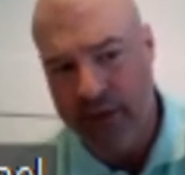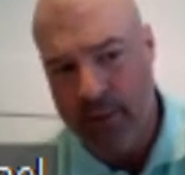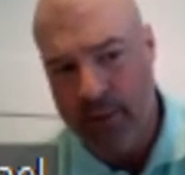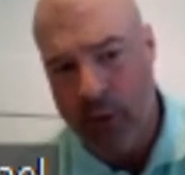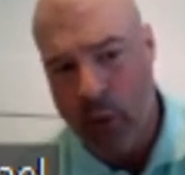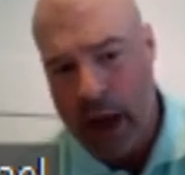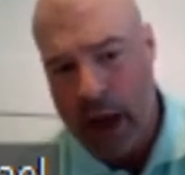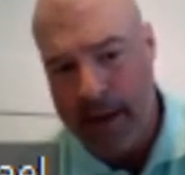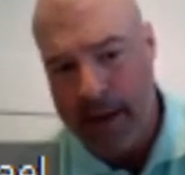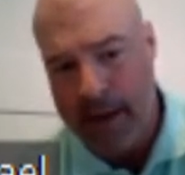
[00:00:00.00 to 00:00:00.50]
from the
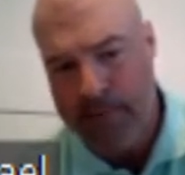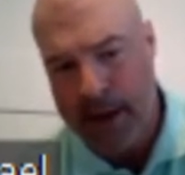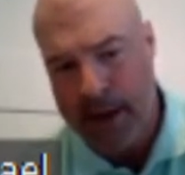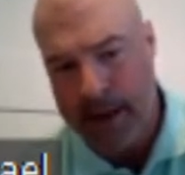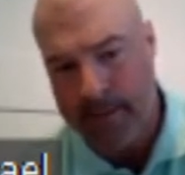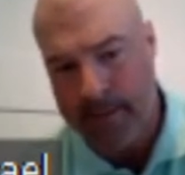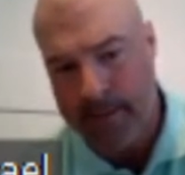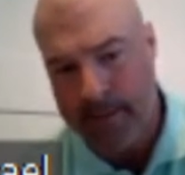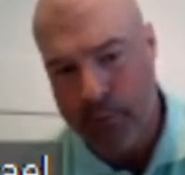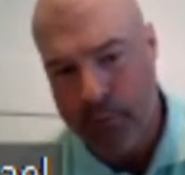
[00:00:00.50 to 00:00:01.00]
wide
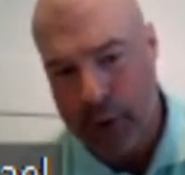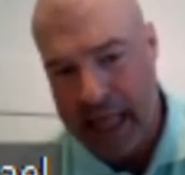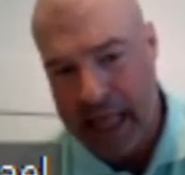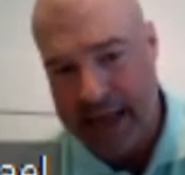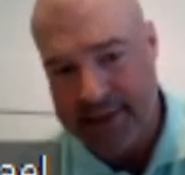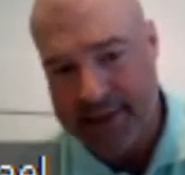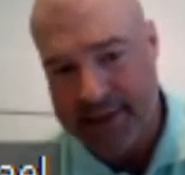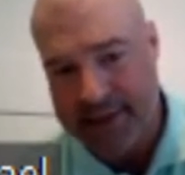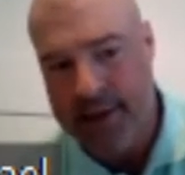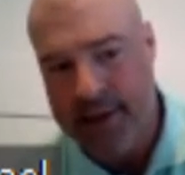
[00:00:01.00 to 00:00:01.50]
pin
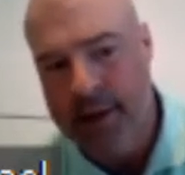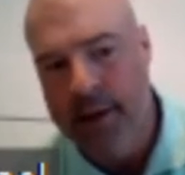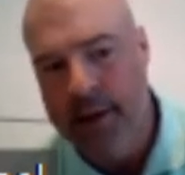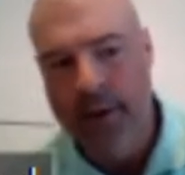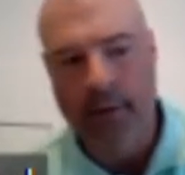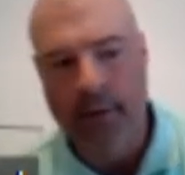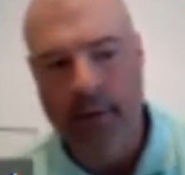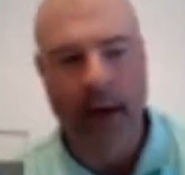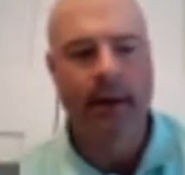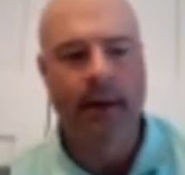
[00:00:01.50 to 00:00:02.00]
blast,
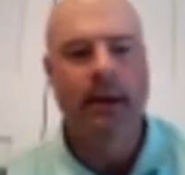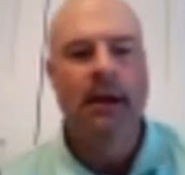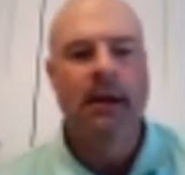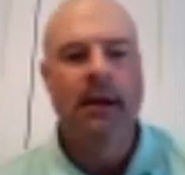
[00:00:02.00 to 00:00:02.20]
right?